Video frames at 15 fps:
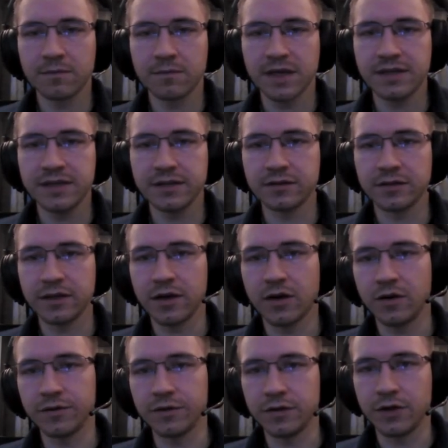Basically,
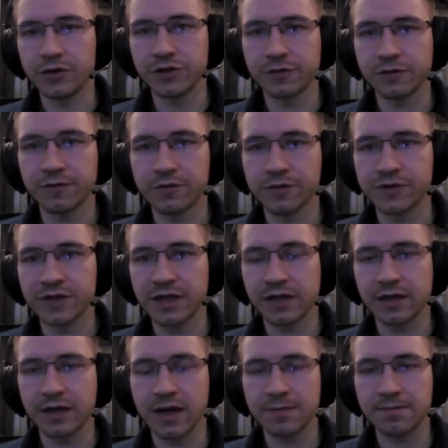all the logic for
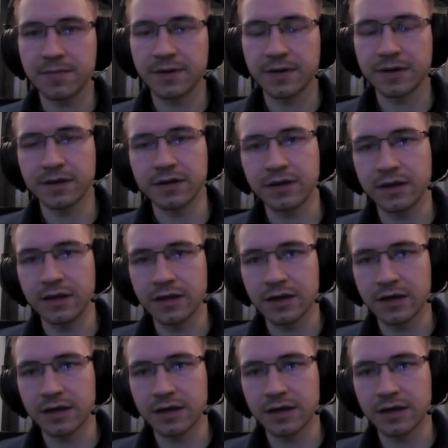setting up the